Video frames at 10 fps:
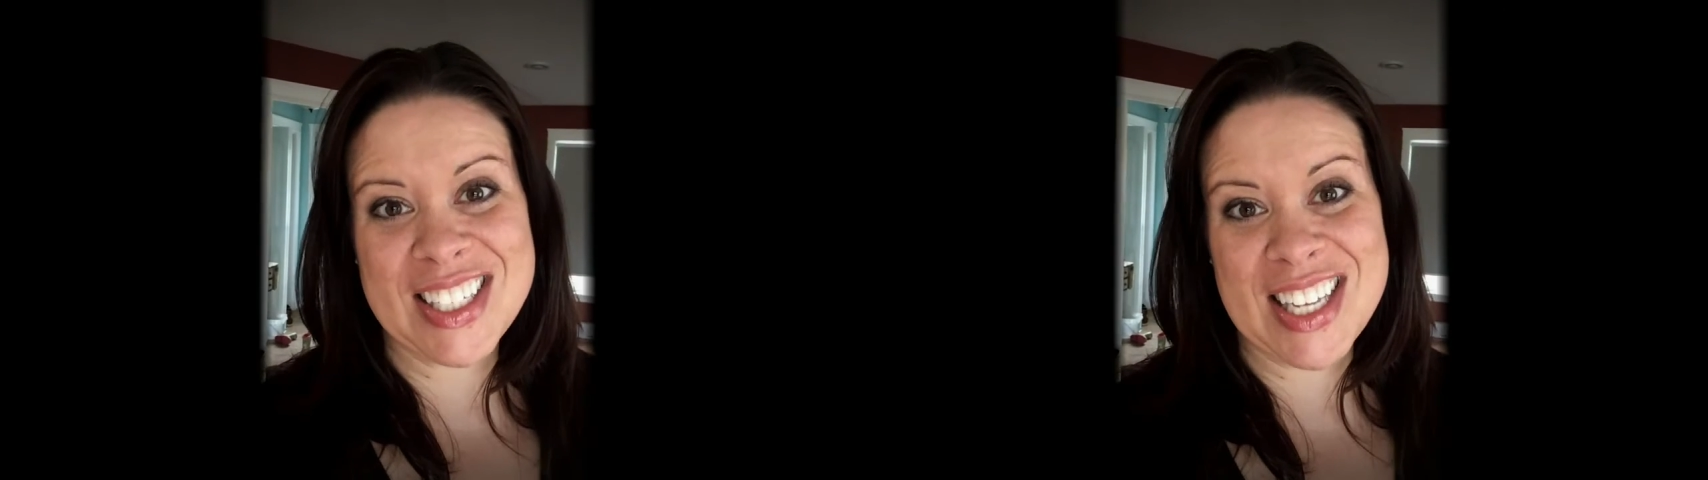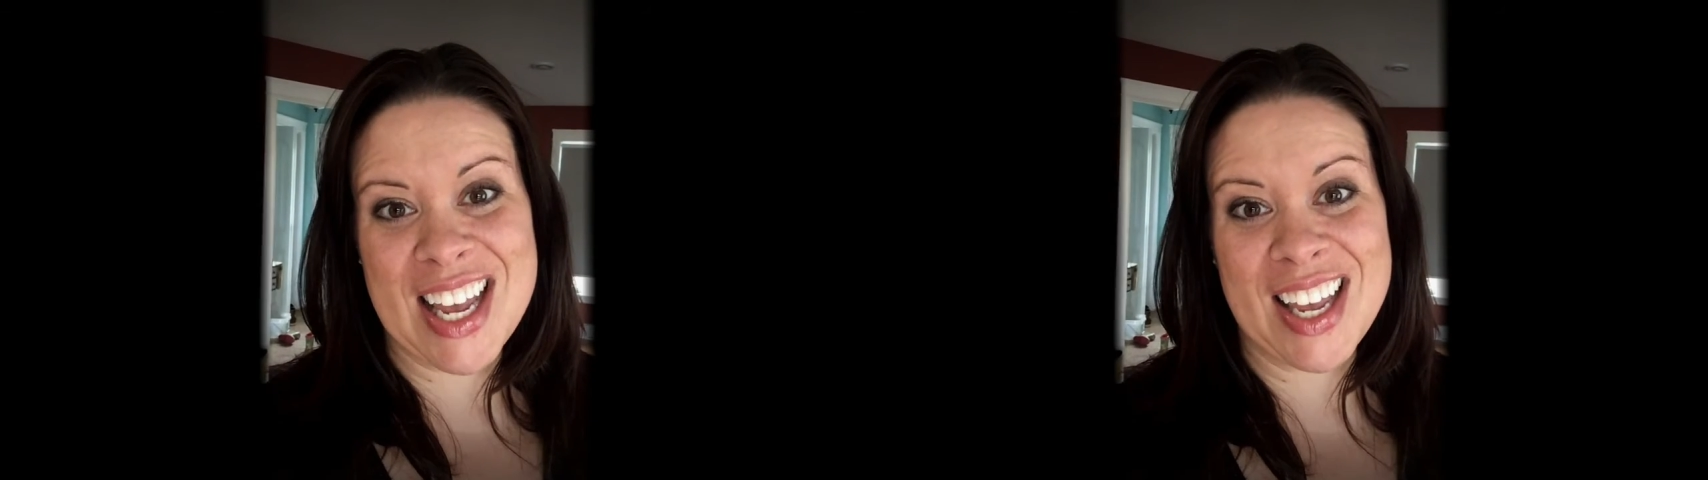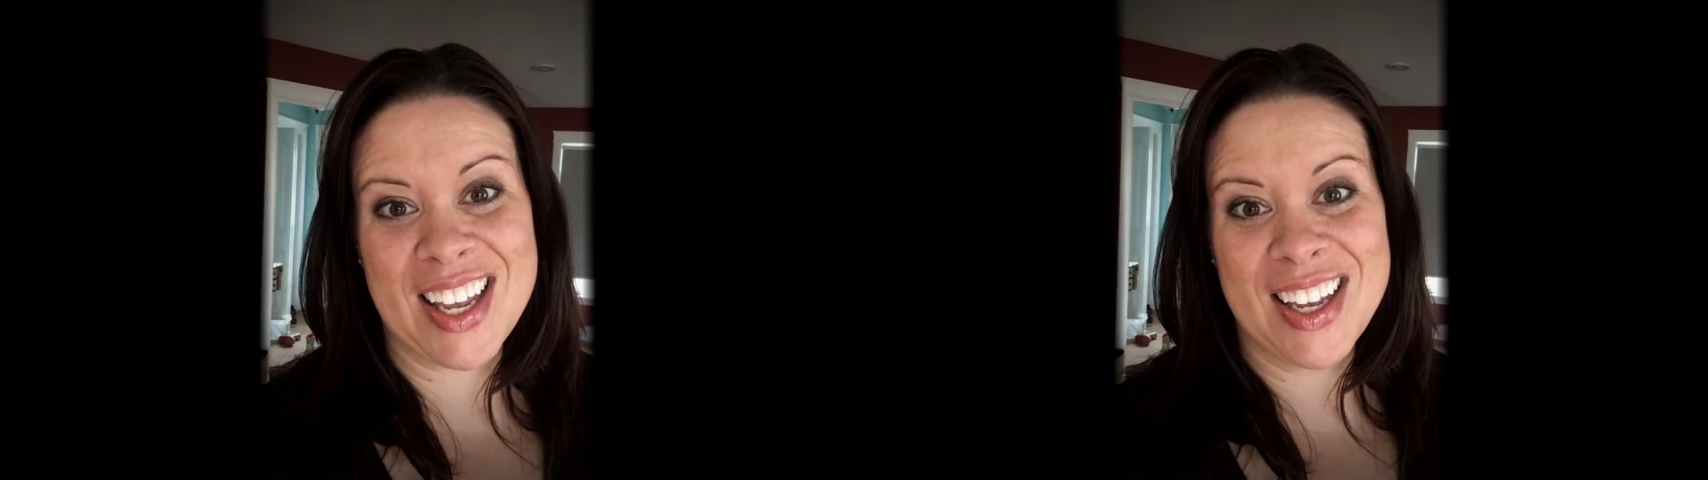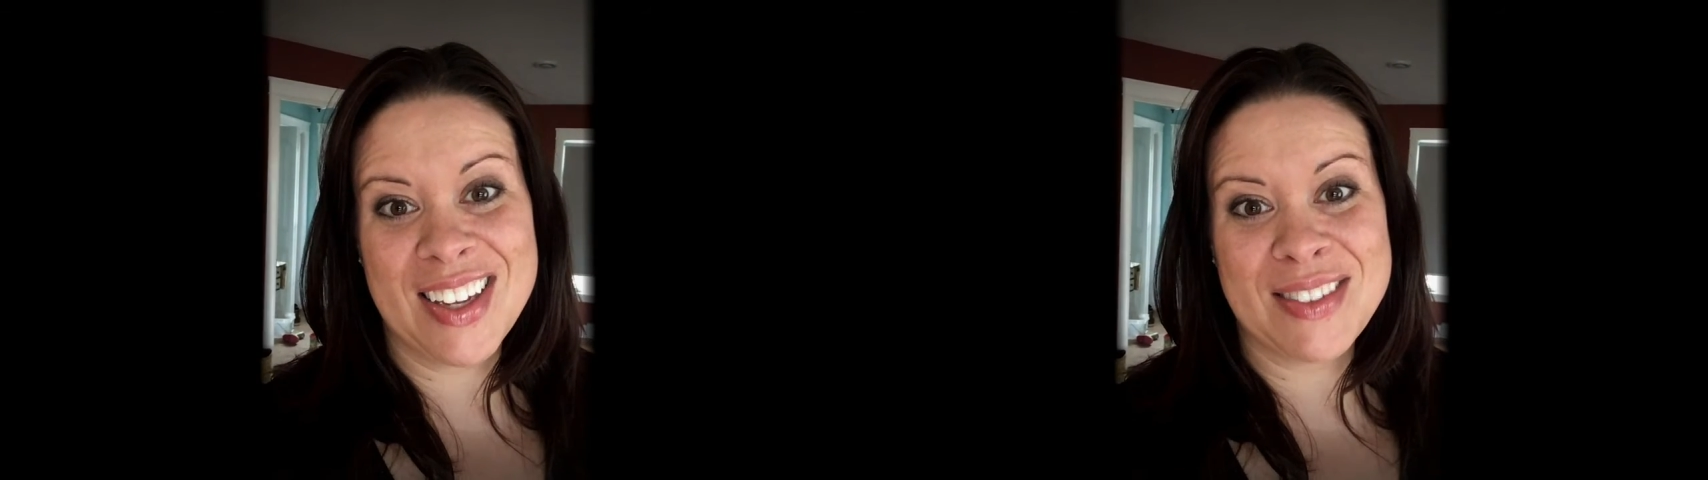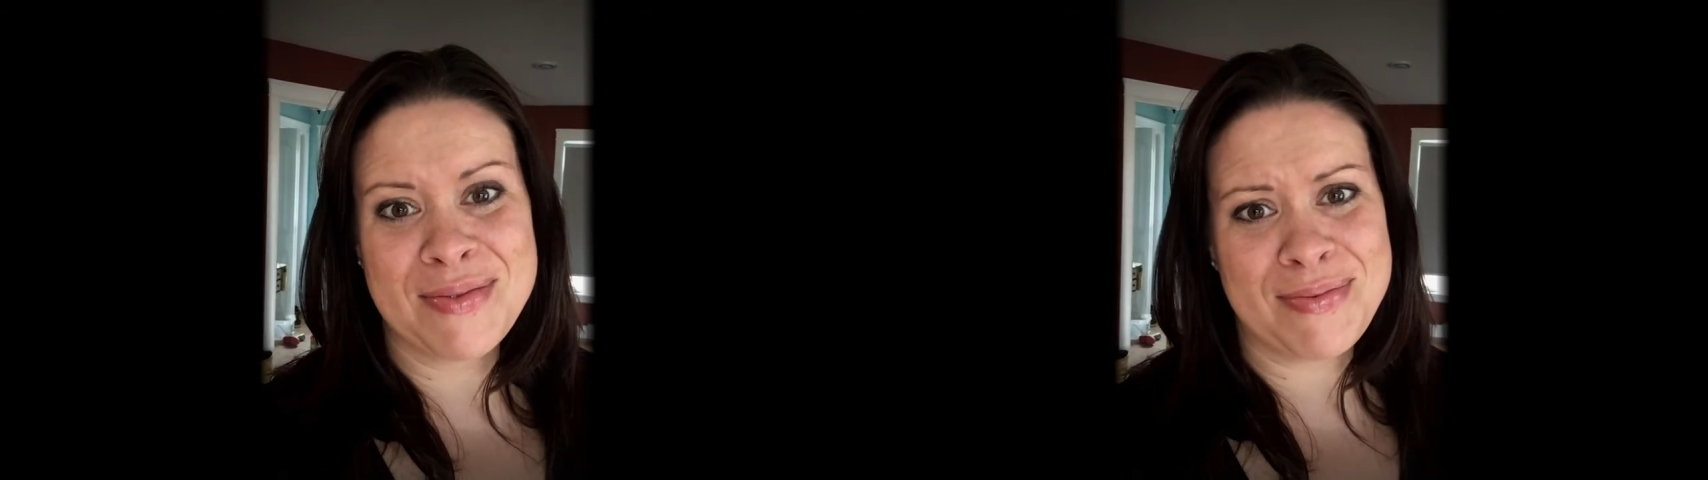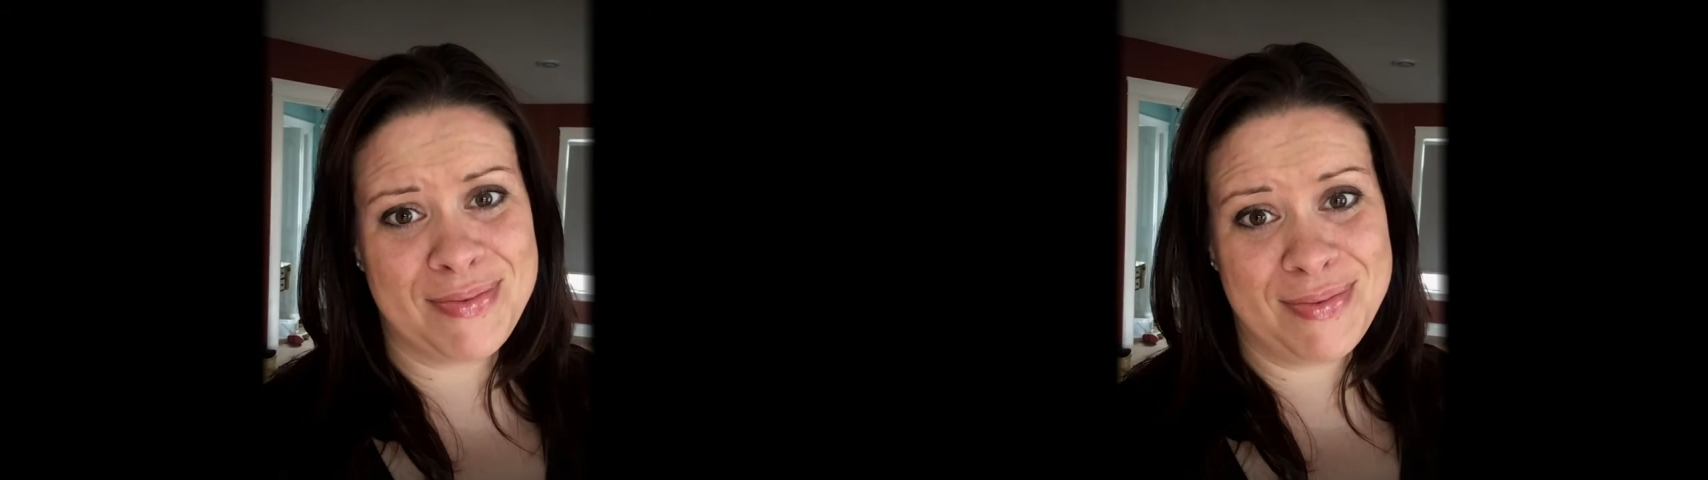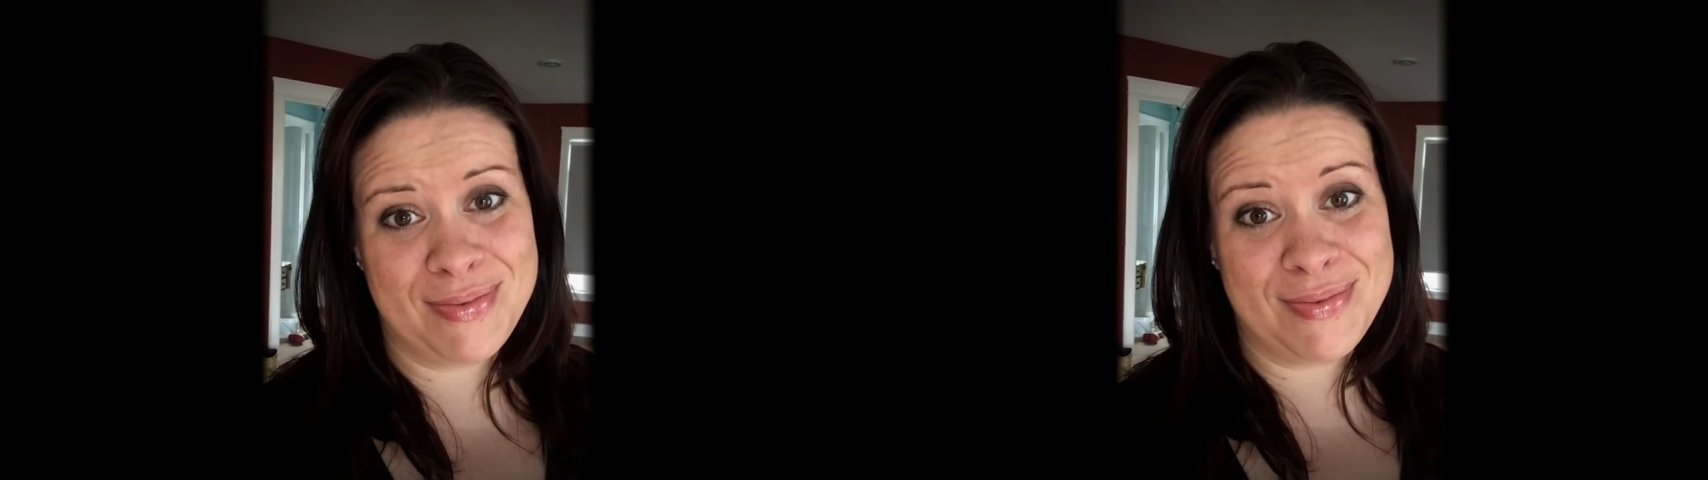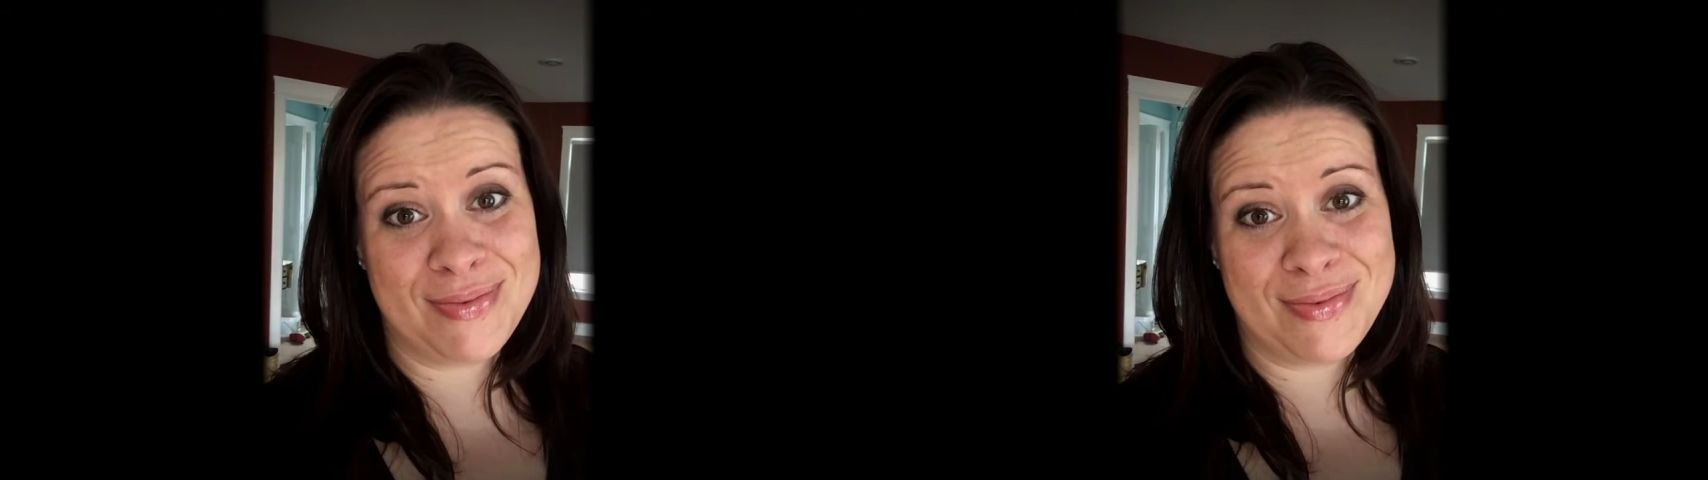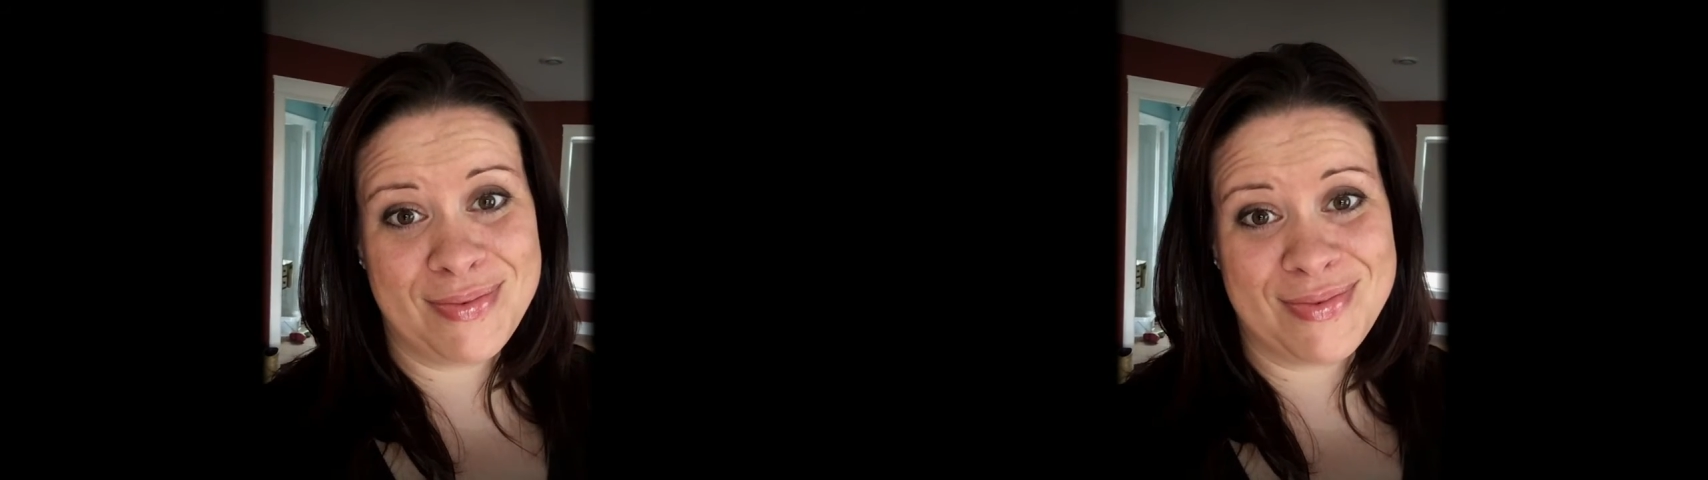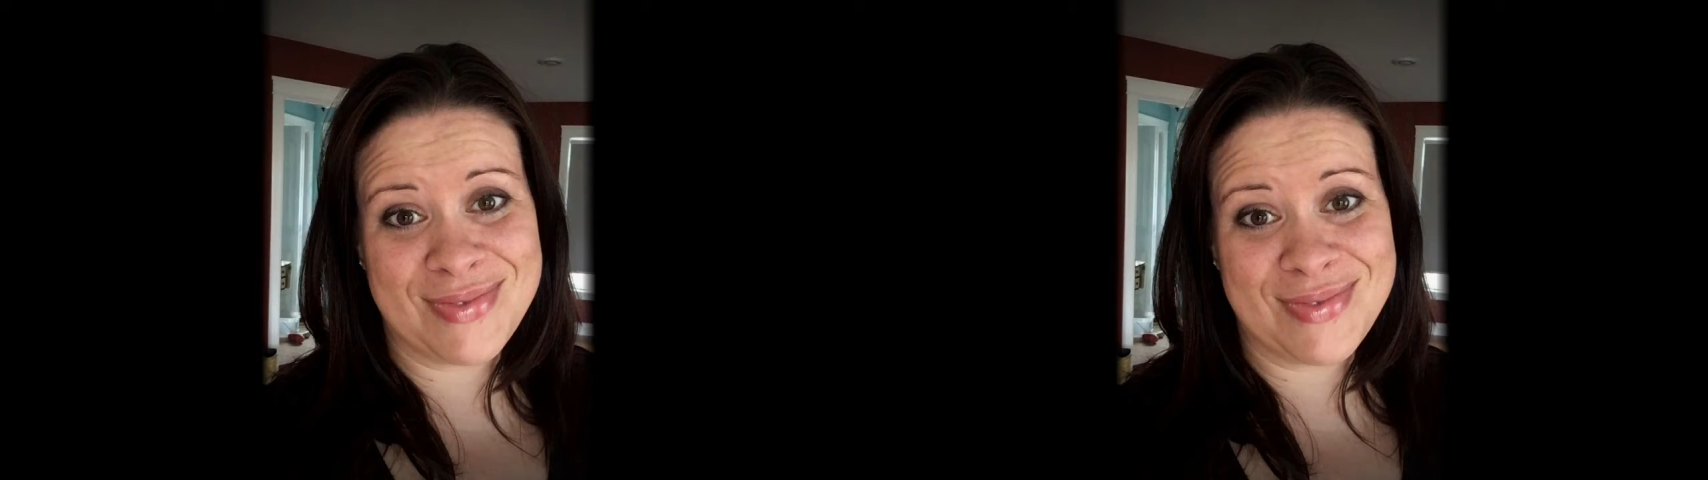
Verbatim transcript: say, mm-hmm.